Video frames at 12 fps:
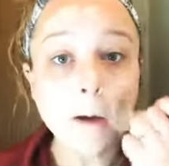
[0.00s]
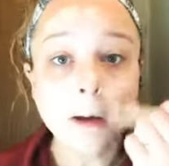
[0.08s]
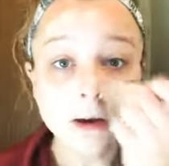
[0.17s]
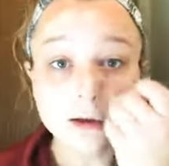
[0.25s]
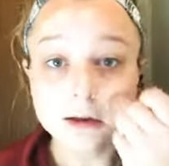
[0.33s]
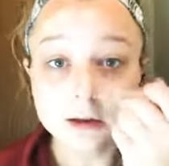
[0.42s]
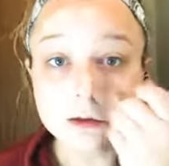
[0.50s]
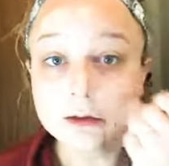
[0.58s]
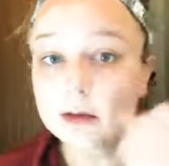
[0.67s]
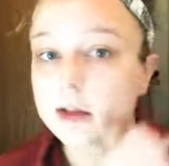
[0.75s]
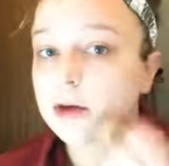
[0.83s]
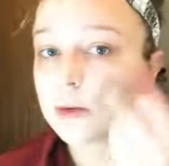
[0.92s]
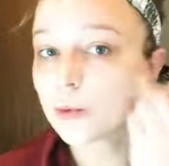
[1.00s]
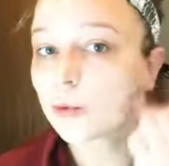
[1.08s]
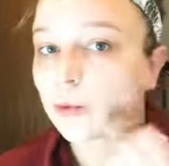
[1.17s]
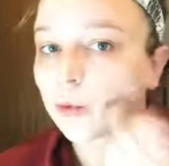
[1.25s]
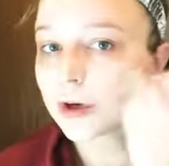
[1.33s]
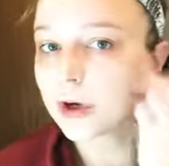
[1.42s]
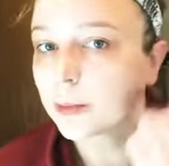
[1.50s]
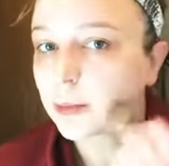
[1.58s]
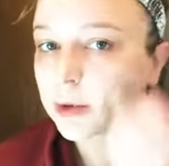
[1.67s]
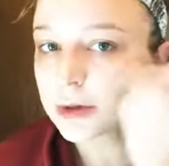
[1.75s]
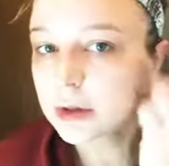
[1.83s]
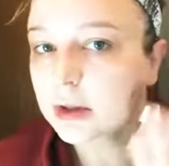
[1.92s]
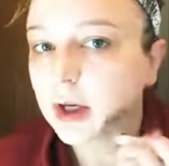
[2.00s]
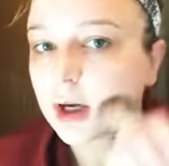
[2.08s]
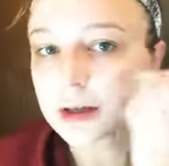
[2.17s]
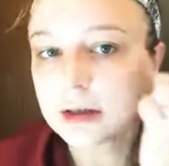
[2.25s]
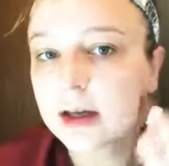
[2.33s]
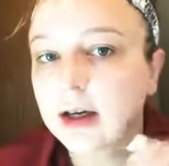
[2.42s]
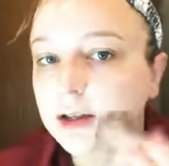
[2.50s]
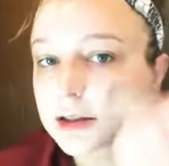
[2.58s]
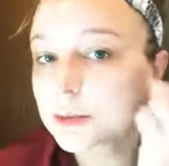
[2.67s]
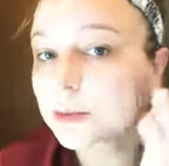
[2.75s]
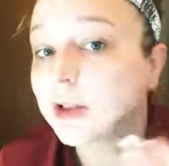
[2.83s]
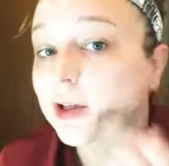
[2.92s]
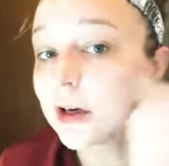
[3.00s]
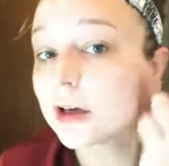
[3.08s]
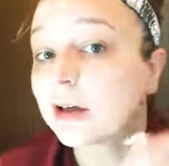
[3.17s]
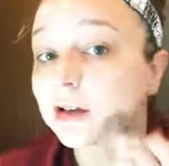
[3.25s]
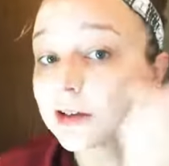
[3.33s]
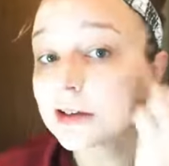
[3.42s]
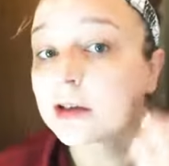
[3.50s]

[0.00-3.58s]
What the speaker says: Literally rip contacts because